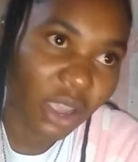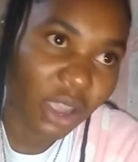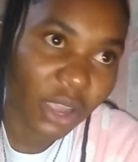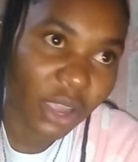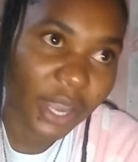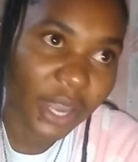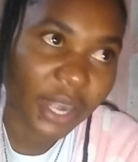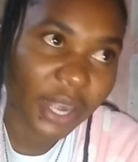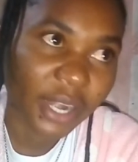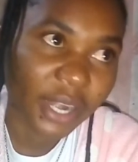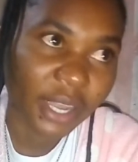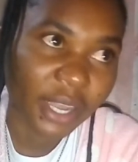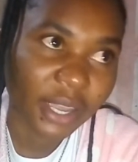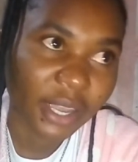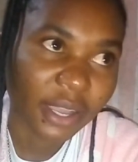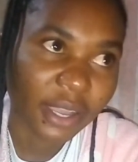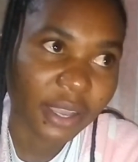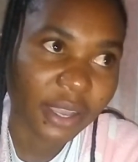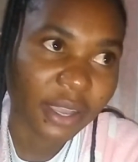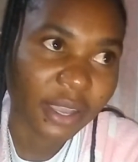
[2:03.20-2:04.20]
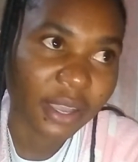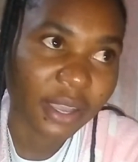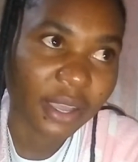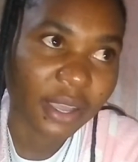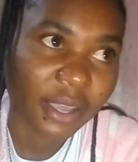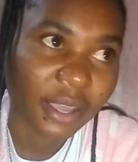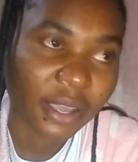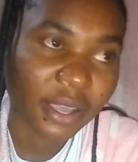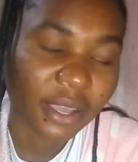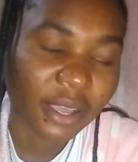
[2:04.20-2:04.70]
on,
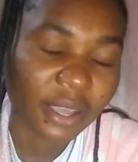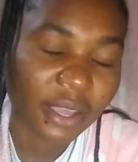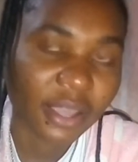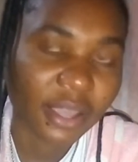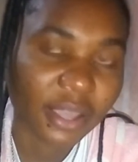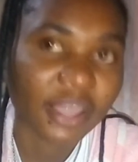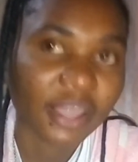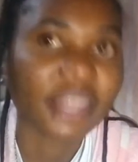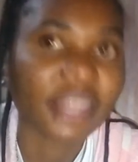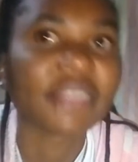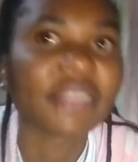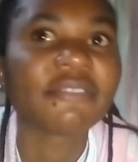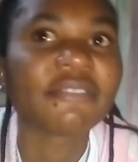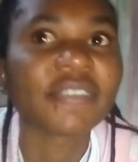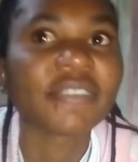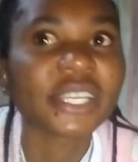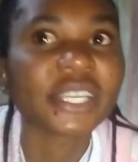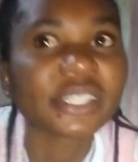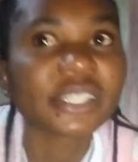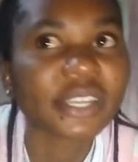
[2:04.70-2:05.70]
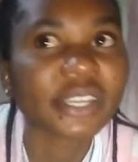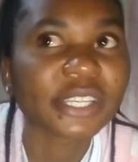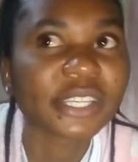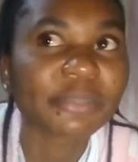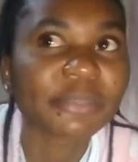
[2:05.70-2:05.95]
the voices